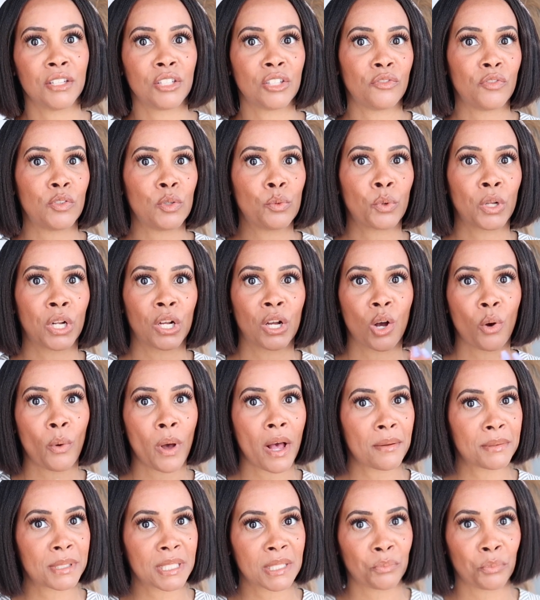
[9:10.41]
if you want to go
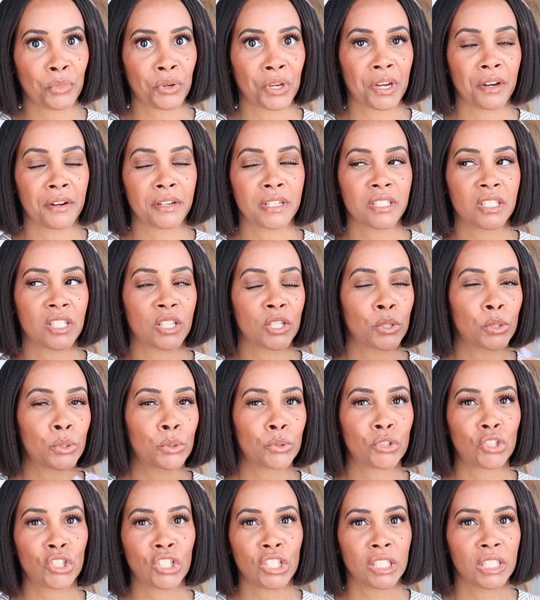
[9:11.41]
out somewhere and it's a
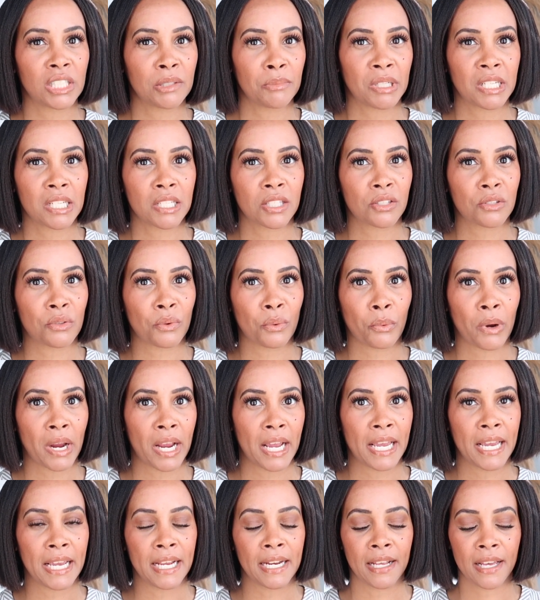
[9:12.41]
little chilly because of the
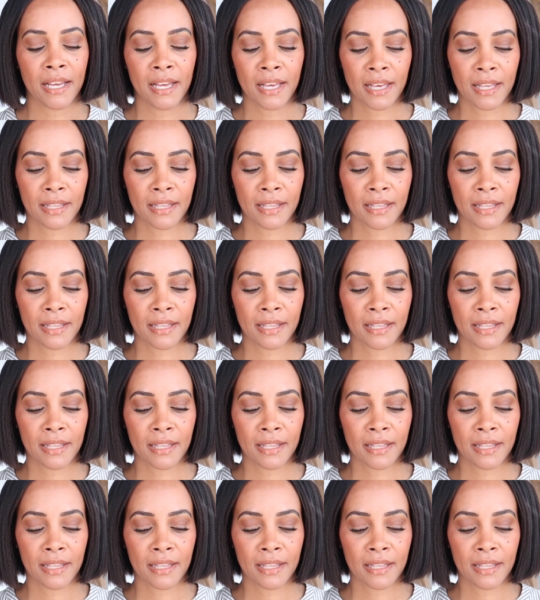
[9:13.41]
rain,